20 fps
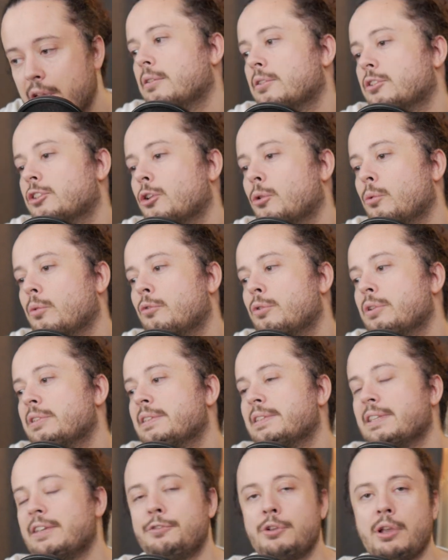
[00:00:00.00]
So for
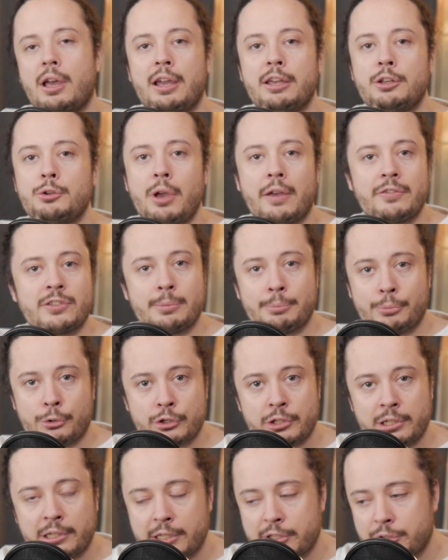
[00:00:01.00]
instance, I do have some
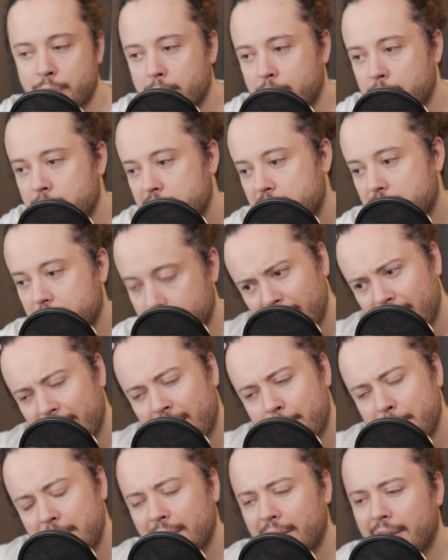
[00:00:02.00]
personalized orders,
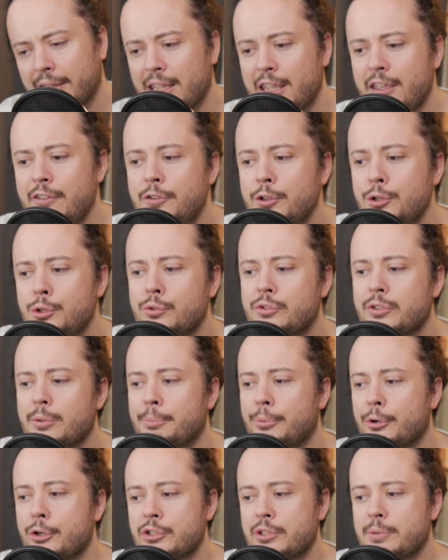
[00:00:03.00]
and I mean like if you do some
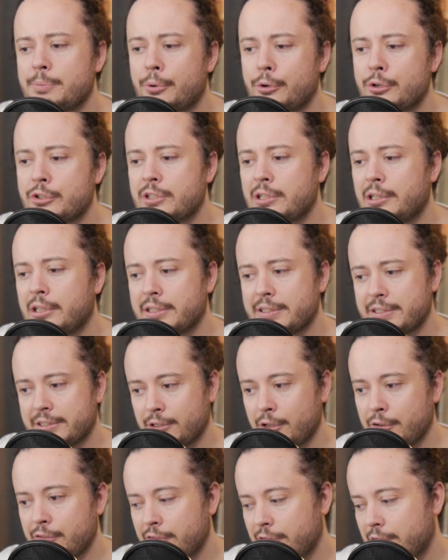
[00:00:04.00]
personalized
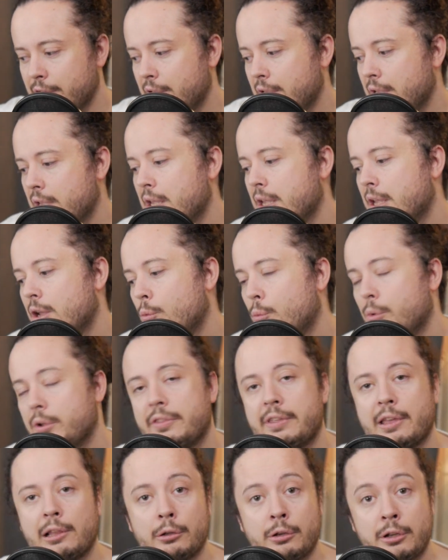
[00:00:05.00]
stuff
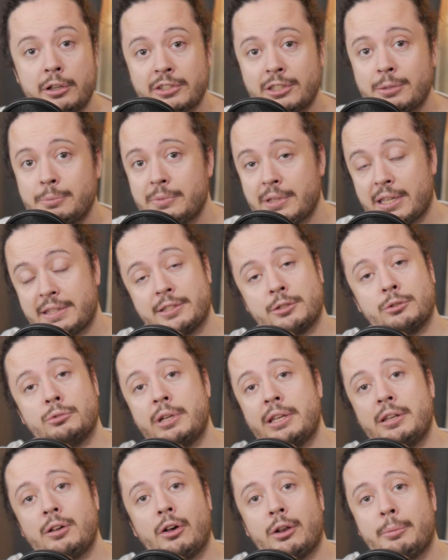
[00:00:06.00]
with Hello Custom, that's a
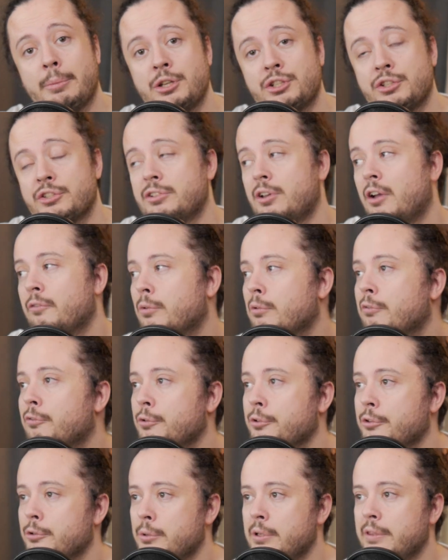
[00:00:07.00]
great automation software
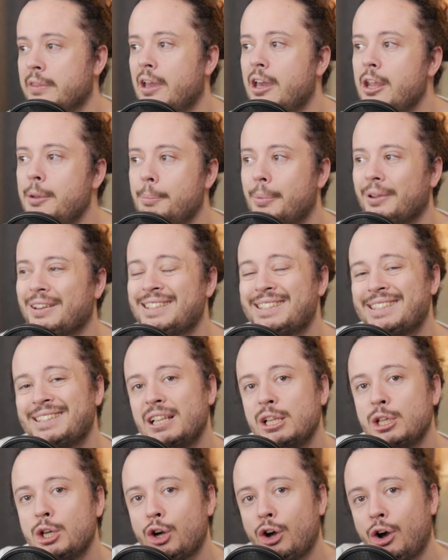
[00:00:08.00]
for doing that, but it
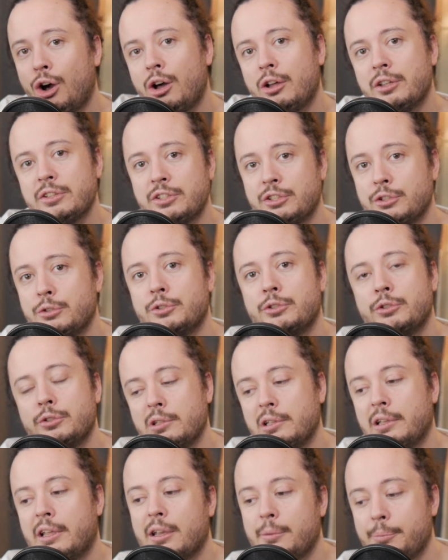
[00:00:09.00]
still costs you
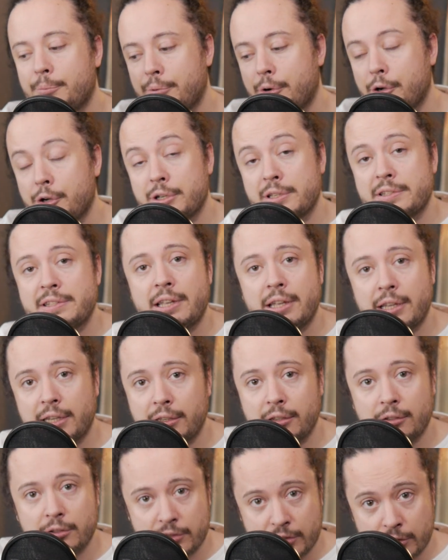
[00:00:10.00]
to like per
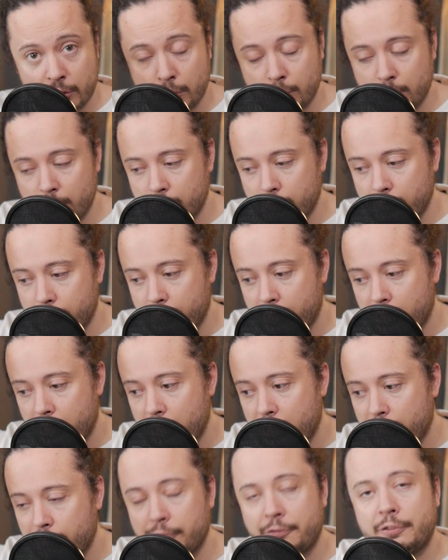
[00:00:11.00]
design to
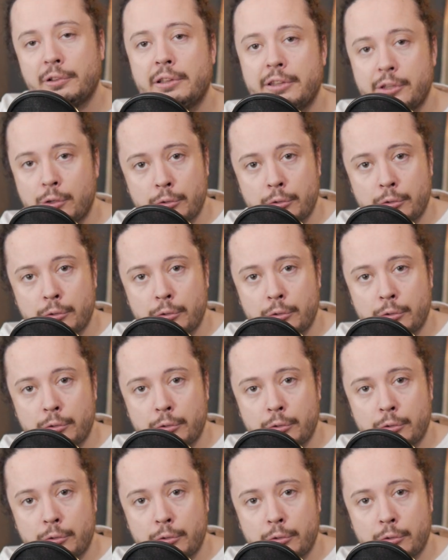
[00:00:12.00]
fulfill the